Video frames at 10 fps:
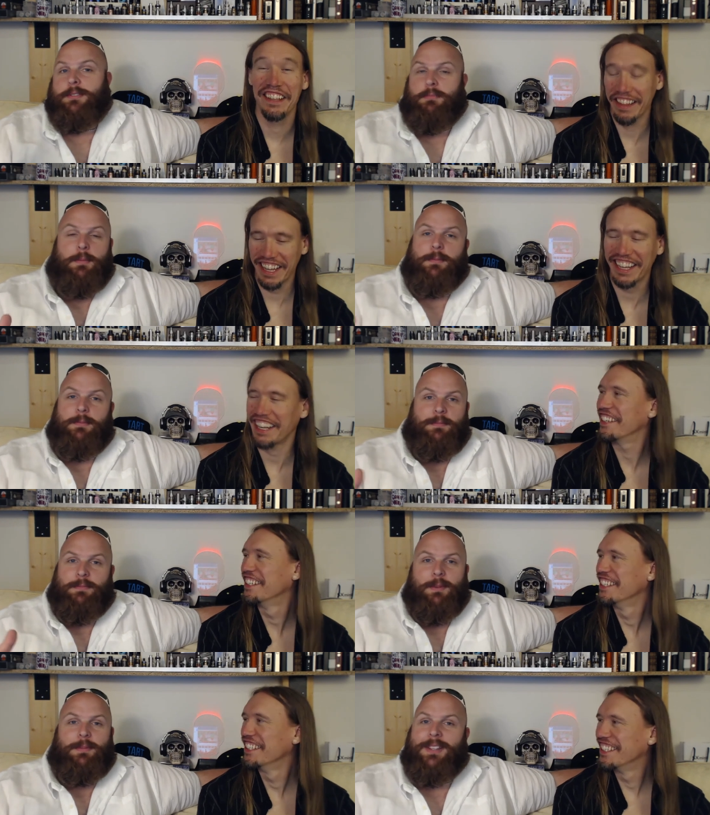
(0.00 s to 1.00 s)
Speaker 1: sure, thank prob- you
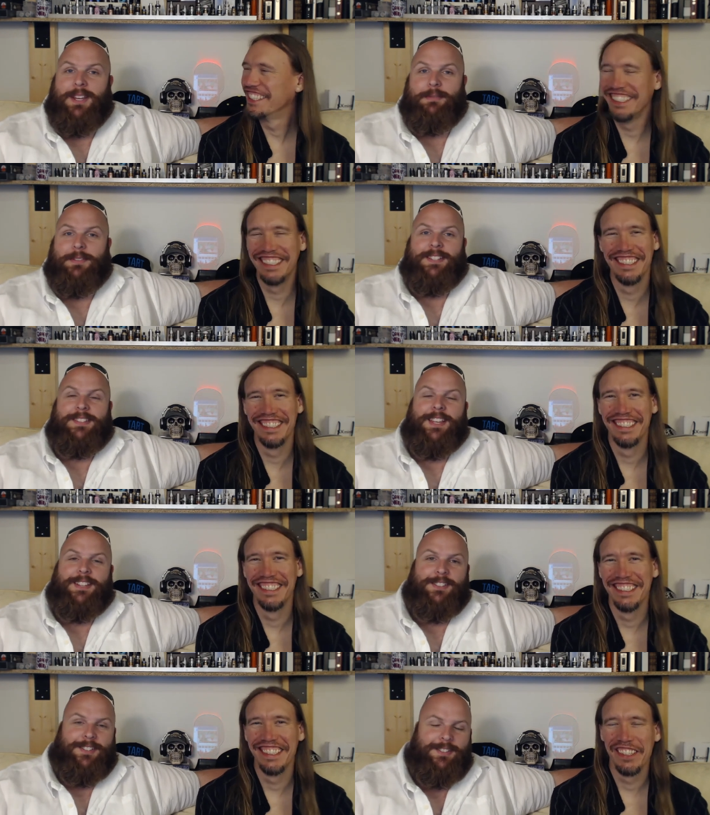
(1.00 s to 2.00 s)
probably the name of our
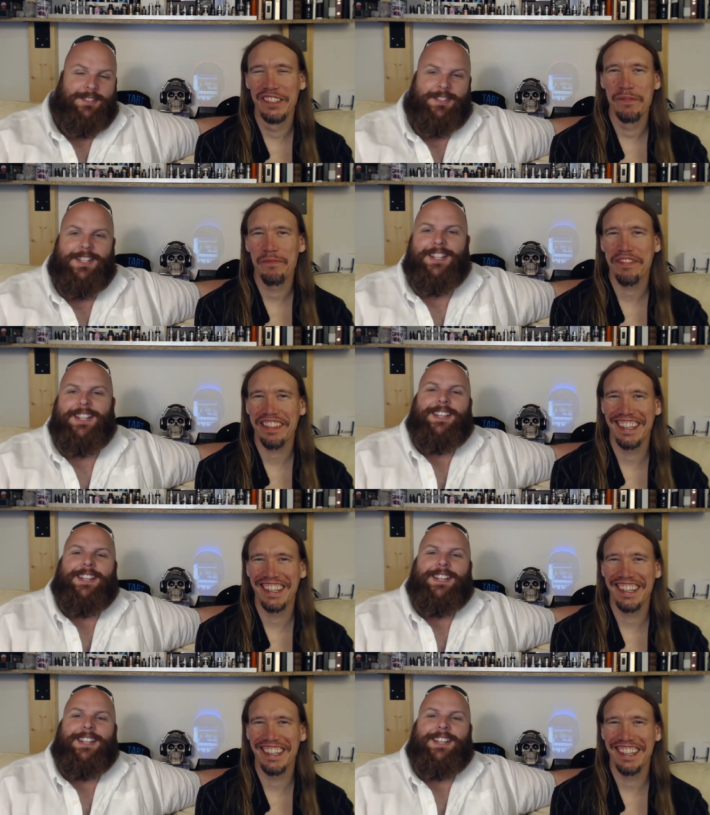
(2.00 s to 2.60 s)
second juice